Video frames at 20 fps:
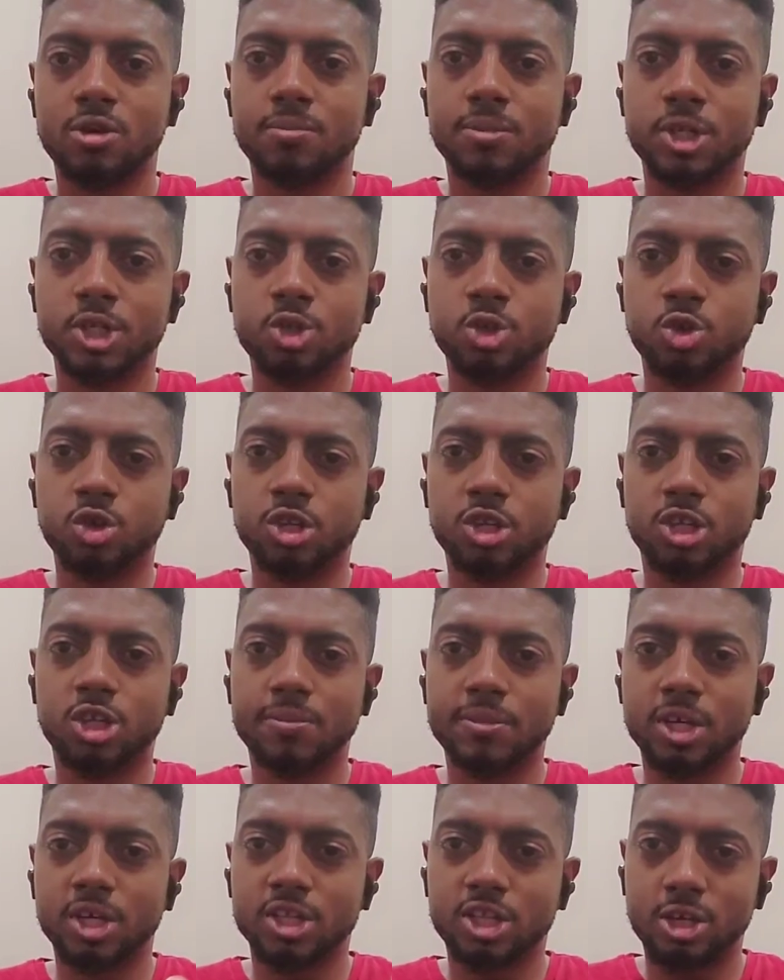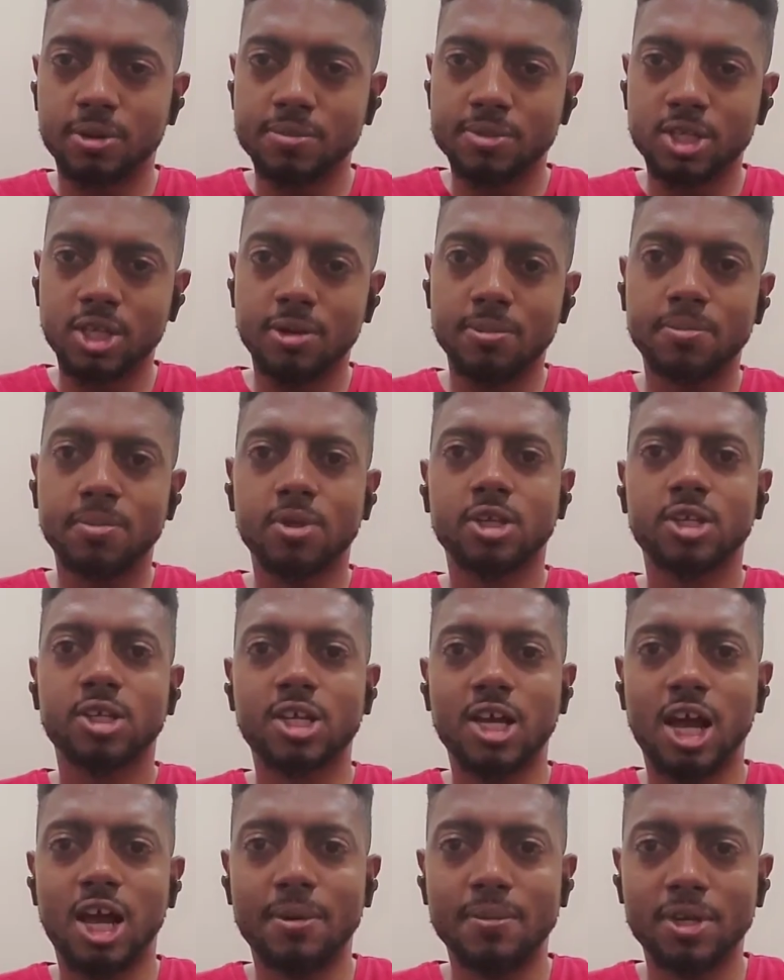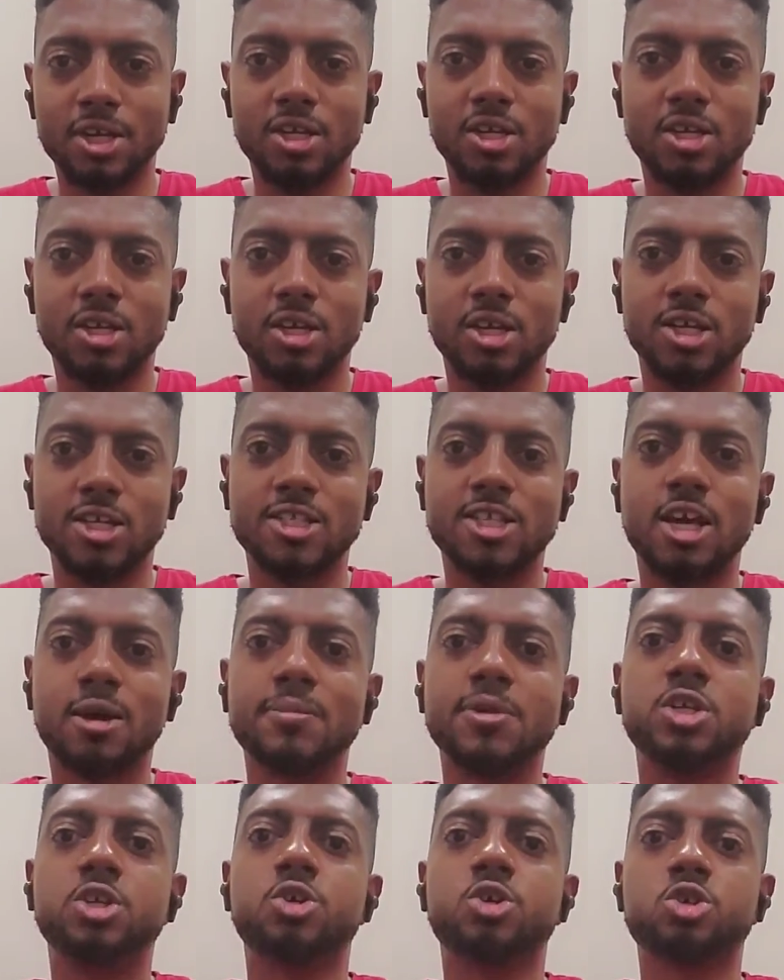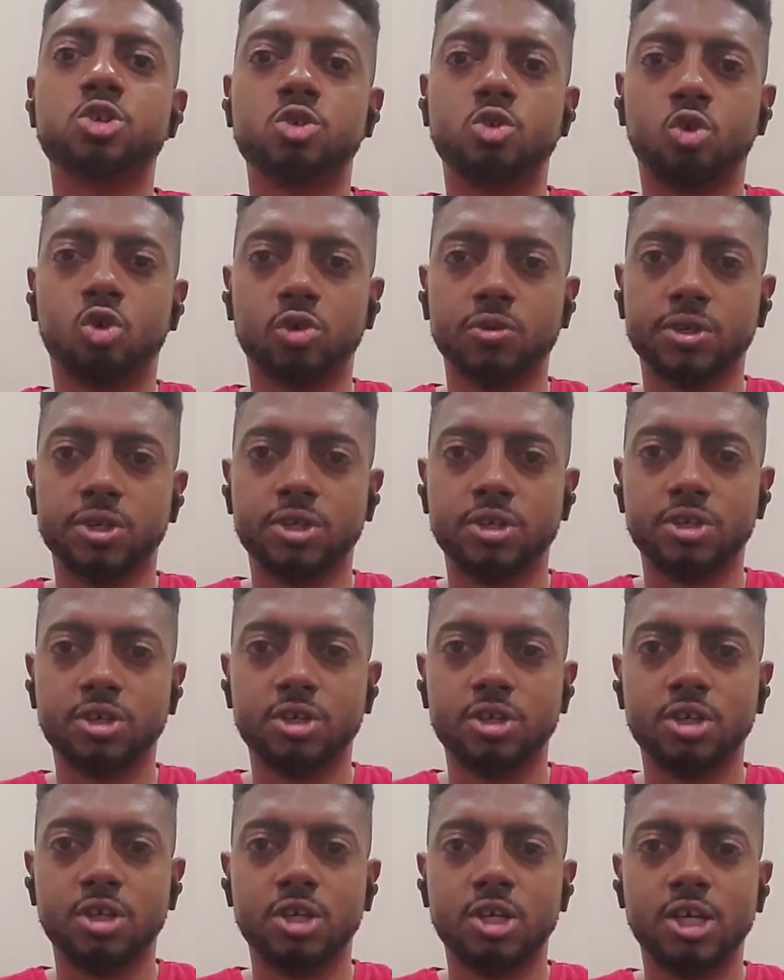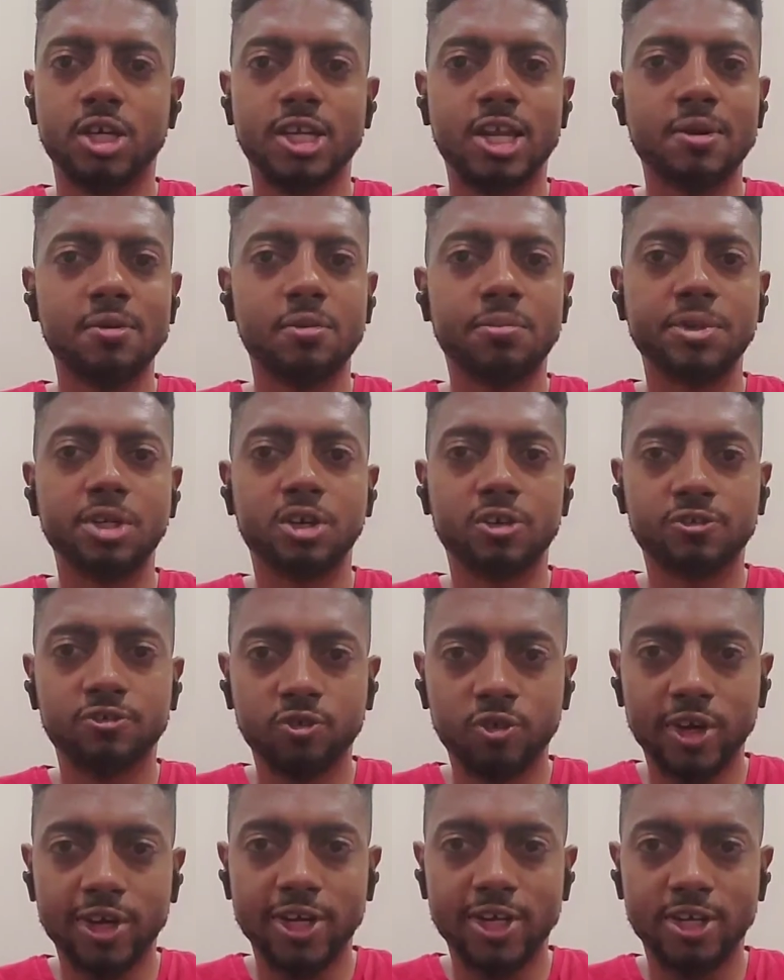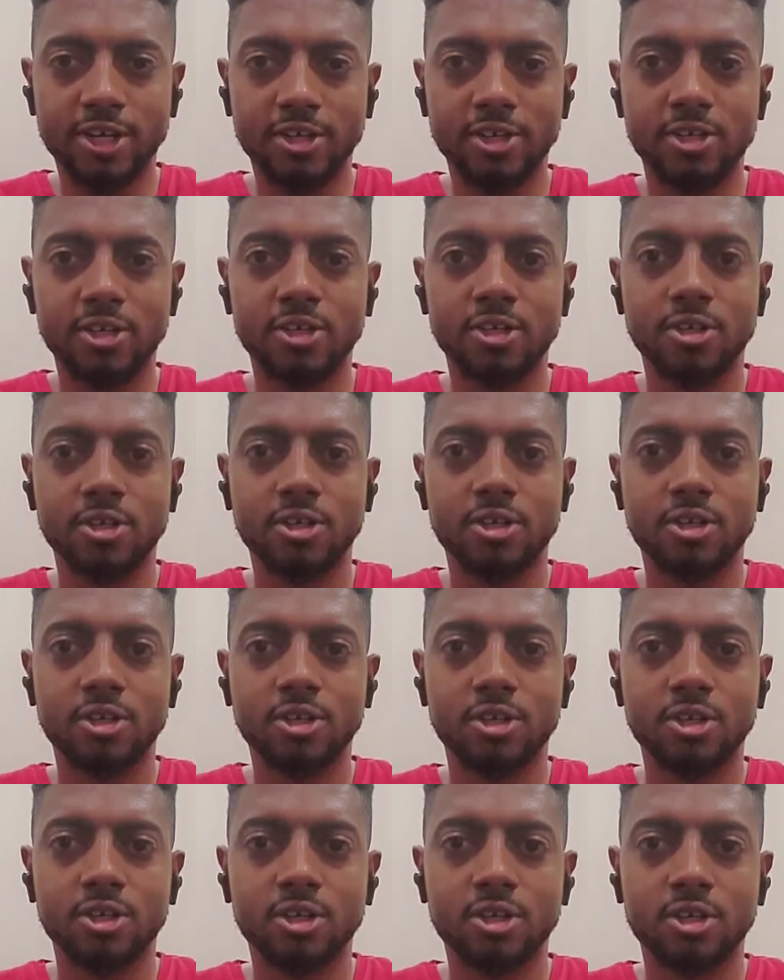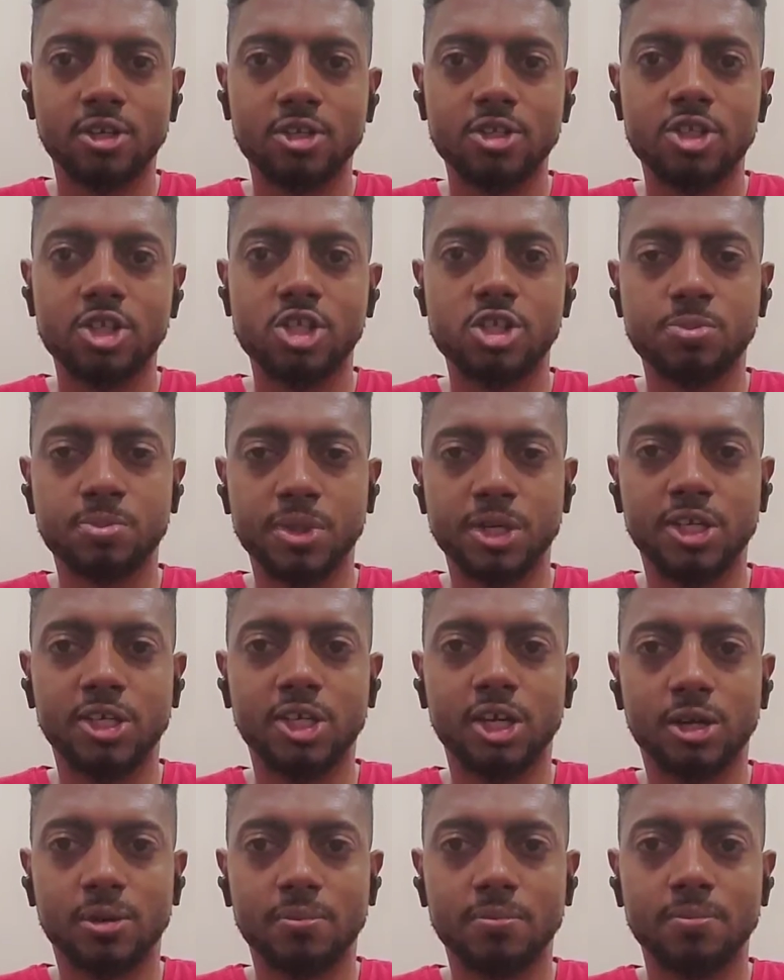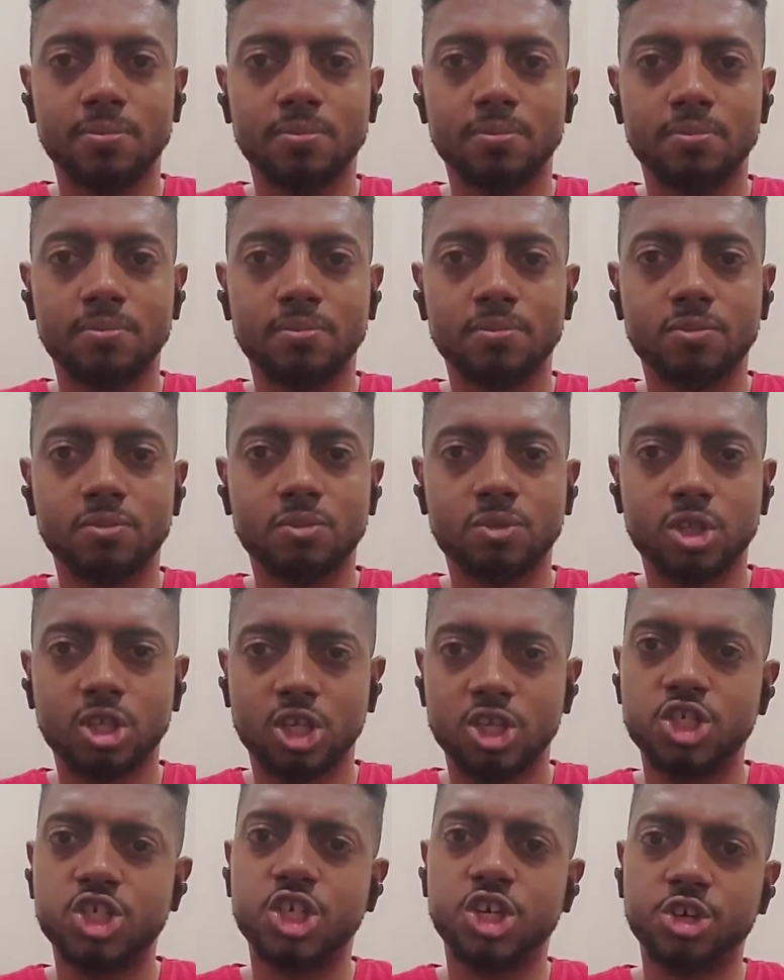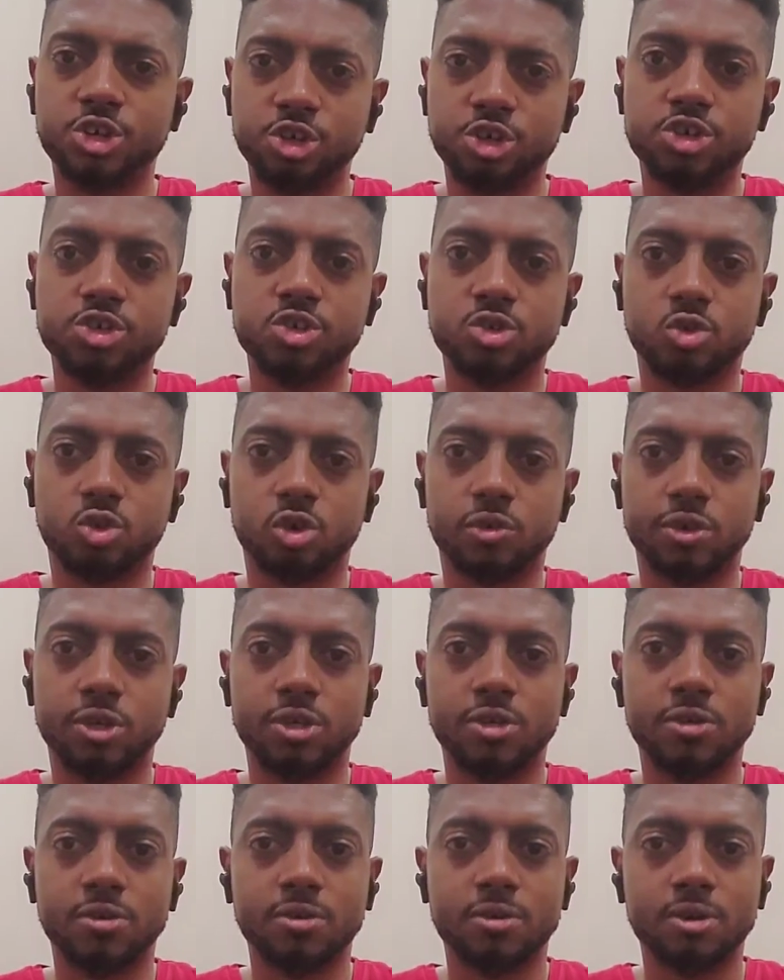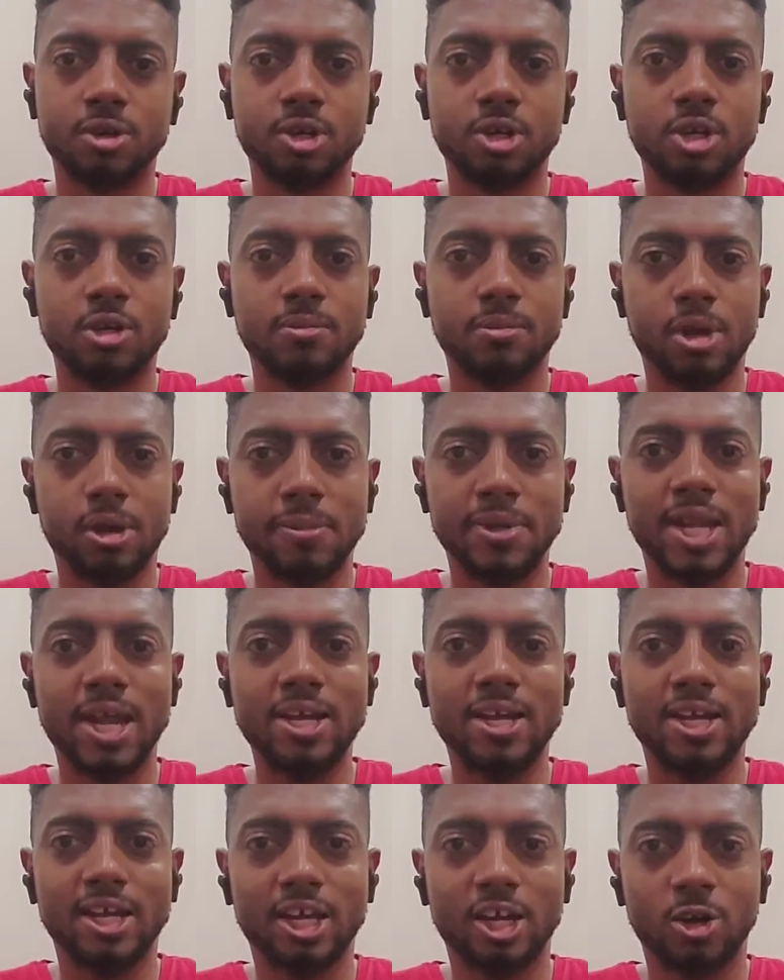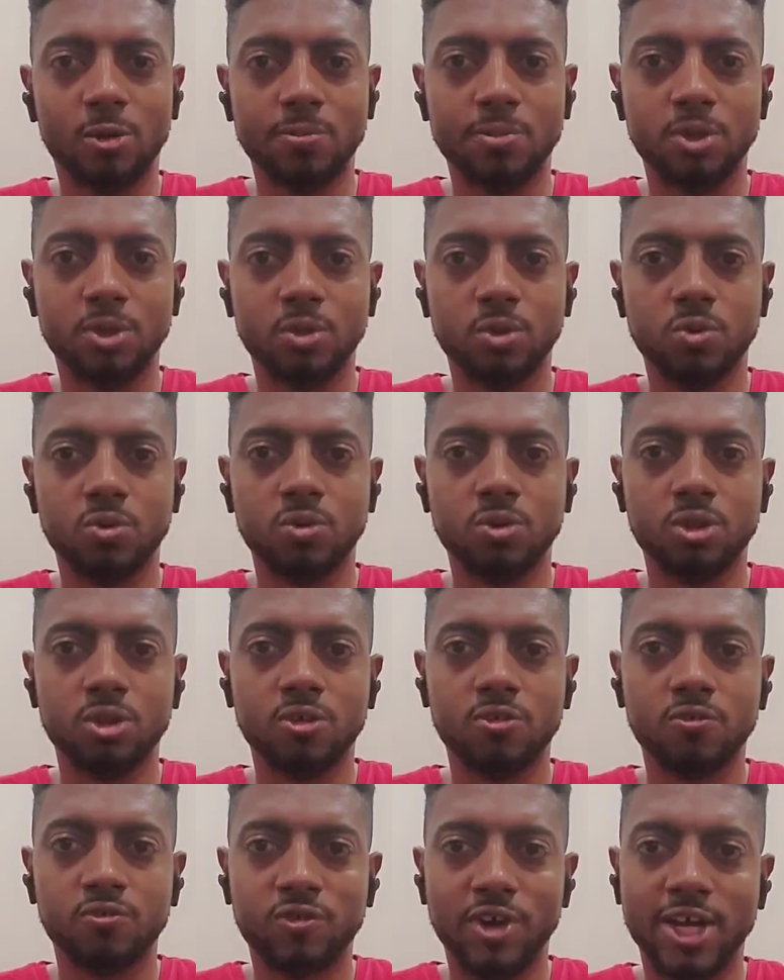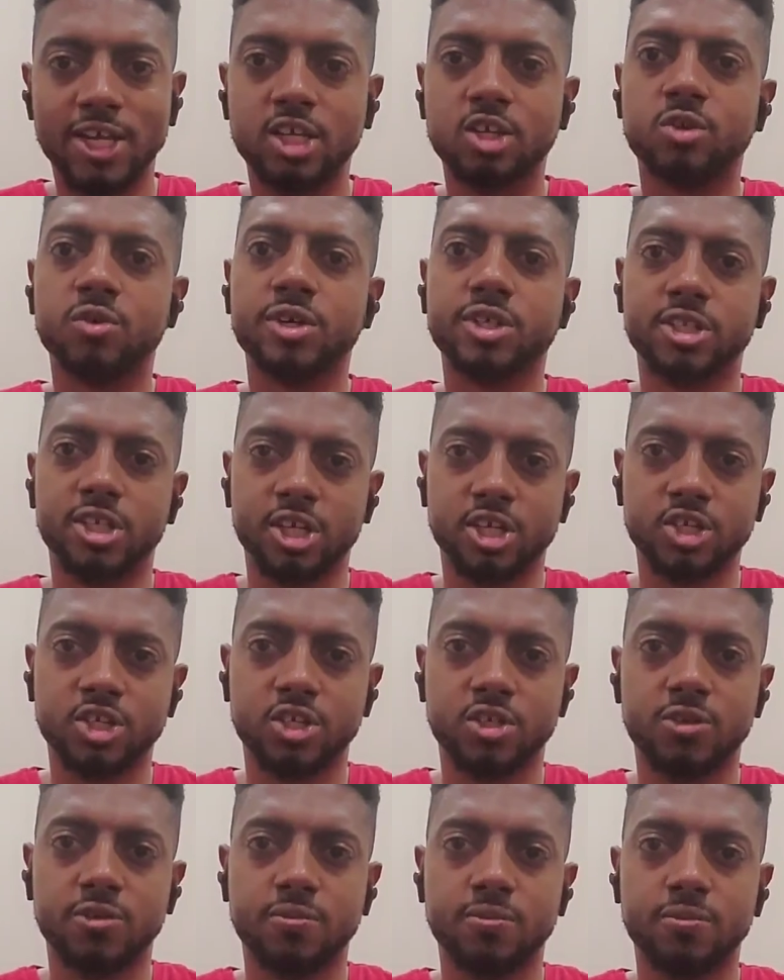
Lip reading: Be sure to give me a thumbs up, comment, and tell me your story. And never be afraid to speak up. Share your story. Maybe that can help you fight your addiction.